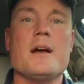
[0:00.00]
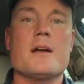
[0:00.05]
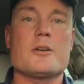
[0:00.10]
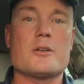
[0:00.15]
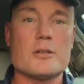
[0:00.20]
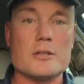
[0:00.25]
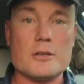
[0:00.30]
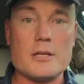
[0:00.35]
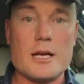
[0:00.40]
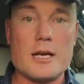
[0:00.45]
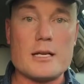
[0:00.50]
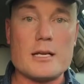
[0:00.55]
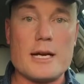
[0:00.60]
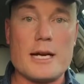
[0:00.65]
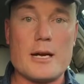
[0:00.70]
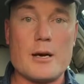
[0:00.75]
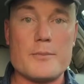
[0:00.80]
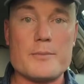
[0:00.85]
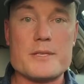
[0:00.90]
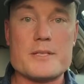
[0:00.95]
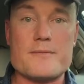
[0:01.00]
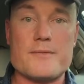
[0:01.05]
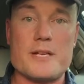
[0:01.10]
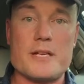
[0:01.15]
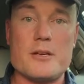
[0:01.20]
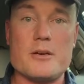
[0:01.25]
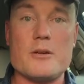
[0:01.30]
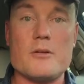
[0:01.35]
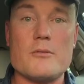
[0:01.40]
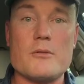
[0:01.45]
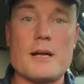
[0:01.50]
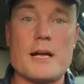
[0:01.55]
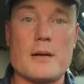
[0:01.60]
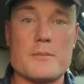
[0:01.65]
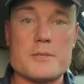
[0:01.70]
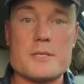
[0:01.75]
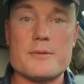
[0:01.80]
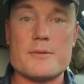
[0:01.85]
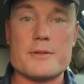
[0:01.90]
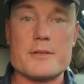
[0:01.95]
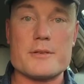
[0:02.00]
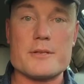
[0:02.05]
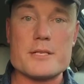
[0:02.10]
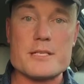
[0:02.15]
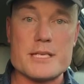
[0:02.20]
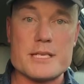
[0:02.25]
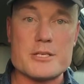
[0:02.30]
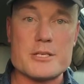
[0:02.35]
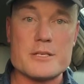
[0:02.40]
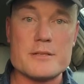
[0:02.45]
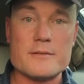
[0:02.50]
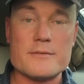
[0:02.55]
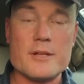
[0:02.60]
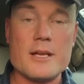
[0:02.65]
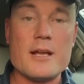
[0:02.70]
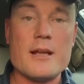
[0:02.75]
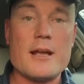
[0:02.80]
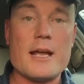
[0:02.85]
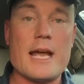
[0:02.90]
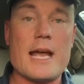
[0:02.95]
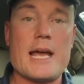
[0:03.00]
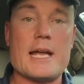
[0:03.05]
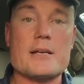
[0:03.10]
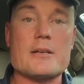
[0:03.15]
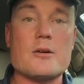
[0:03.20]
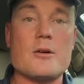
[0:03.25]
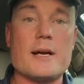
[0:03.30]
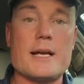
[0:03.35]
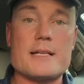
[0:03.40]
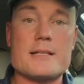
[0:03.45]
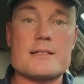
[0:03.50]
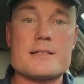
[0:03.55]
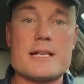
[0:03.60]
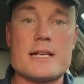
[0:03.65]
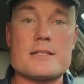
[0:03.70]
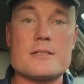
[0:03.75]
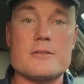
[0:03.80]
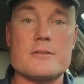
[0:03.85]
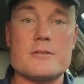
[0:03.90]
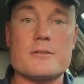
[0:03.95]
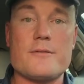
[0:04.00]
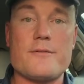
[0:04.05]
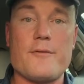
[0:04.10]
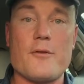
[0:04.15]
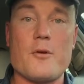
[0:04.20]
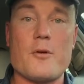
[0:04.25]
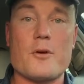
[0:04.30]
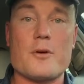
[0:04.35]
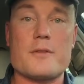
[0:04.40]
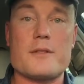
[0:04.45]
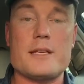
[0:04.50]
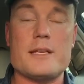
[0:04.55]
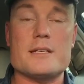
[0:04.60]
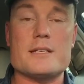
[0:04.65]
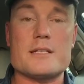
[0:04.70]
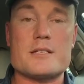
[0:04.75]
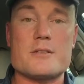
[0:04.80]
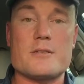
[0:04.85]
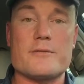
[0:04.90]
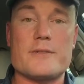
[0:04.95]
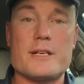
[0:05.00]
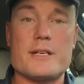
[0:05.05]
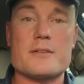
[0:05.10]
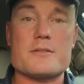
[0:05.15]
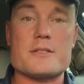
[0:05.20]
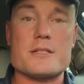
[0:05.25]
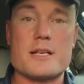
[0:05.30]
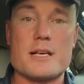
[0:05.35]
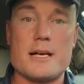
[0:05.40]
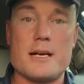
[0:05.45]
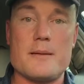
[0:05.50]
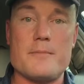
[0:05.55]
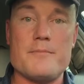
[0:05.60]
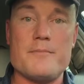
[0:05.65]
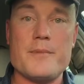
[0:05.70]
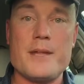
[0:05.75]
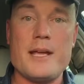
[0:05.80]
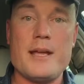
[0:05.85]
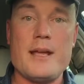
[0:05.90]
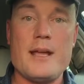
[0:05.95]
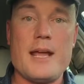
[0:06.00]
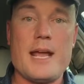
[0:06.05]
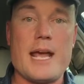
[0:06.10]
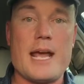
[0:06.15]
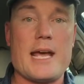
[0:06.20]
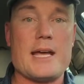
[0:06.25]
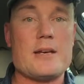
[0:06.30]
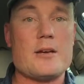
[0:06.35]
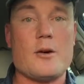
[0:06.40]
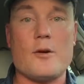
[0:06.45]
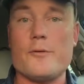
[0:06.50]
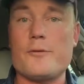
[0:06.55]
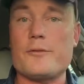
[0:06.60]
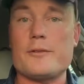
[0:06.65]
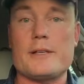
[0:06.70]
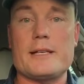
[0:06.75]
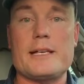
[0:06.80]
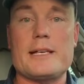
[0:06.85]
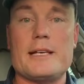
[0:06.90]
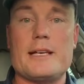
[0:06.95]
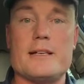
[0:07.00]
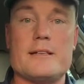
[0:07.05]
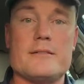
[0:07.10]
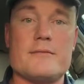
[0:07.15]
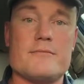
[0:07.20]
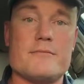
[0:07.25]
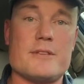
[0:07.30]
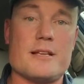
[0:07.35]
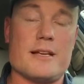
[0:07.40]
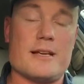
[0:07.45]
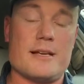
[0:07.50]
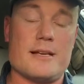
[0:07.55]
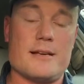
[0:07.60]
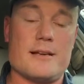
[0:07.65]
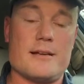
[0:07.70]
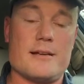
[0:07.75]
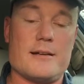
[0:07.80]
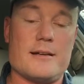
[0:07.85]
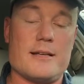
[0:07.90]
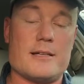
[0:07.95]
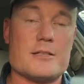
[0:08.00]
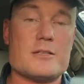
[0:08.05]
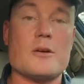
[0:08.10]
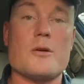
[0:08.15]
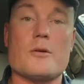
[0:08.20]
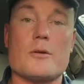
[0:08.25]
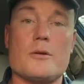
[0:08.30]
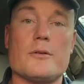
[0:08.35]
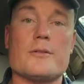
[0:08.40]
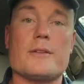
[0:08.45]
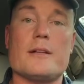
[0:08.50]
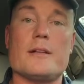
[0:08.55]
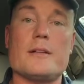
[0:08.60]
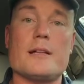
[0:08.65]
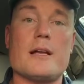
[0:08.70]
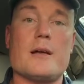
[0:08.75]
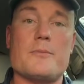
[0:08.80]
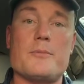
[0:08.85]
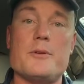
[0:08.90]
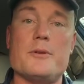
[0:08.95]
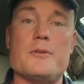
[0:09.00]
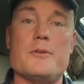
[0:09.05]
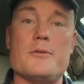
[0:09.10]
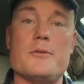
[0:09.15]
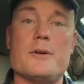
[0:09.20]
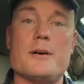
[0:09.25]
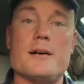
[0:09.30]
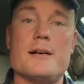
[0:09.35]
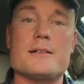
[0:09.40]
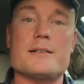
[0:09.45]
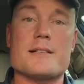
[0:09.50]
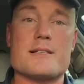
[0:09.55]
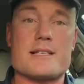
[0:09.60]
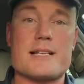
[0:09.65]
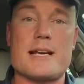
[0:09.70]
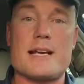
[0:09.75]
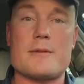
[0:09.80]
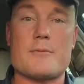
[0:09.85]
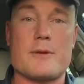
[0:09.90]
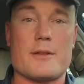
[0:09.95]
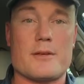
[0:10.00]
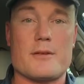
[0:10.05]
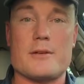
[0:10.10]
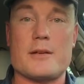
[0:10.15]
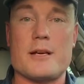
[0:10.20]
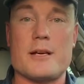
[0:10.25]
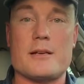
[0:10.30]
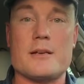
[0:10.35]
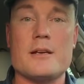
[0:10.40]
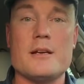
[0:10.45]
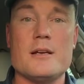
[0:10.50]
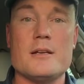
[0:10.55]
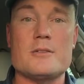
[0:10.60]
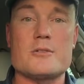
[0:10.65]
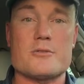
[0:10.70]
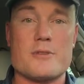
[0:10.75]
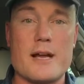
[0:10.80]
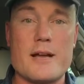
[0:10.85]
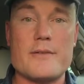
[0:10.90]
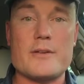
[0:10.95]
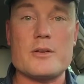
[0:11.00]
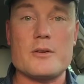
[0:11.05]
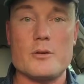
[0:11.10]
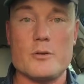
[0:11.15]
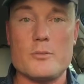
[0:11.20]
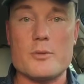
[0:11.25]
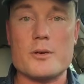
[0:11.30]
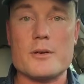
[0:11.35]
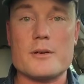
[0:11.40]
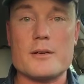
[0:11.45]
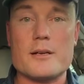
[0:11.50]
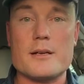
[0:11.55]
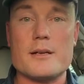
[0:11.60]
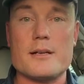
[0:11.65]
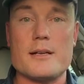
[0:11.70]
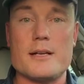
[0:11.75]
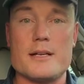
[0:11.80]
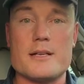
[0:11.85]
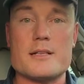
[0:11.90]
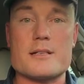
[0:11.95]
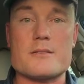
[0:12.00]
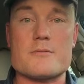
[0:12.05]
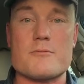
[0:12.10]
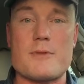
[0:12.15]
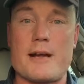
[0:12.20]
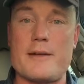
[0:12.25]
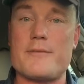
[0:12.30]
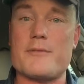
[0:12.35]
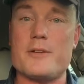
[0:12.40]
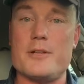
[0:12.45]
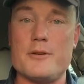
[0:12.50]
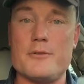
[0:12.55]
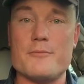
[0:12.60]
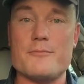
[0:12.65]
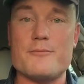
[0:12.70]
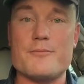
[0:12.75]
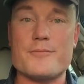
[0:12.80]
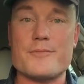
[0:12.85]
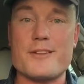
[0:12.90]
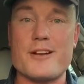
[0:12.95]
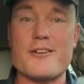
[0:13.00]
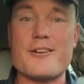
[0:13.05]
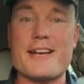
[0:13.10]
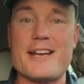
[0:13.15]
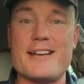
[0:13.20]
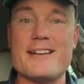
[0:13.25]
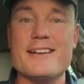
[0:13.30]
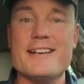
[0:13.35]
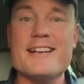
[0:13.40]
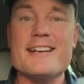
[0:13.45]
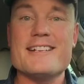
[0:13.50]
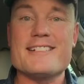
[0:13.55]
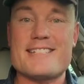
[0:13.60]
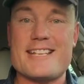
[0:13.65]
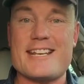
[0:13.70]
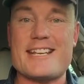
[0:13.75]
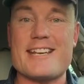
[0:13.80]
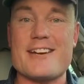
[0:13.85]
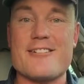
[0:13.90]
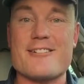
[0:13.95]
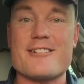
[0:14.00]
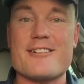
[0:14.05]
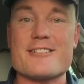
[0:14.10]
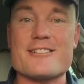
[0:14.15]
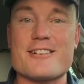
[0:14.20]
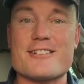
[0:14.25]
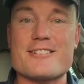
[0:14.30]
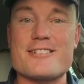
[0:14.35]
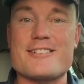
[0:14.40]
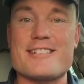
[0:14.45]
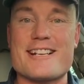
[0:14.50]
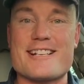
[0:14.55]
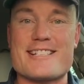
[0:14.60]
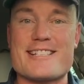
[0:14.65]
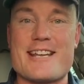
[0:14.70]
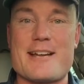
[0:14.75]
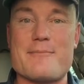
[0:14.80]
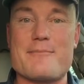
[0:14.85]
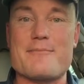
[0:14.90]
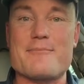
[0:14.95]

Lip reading: Good luck. I hope this video helps you with your decision, and go ahead and stay tuned for the additional videos to come. And hopefully in total, they'll help you decide whether or not driving Uber is right for you. Okay, take care, and I'll talk to you next time.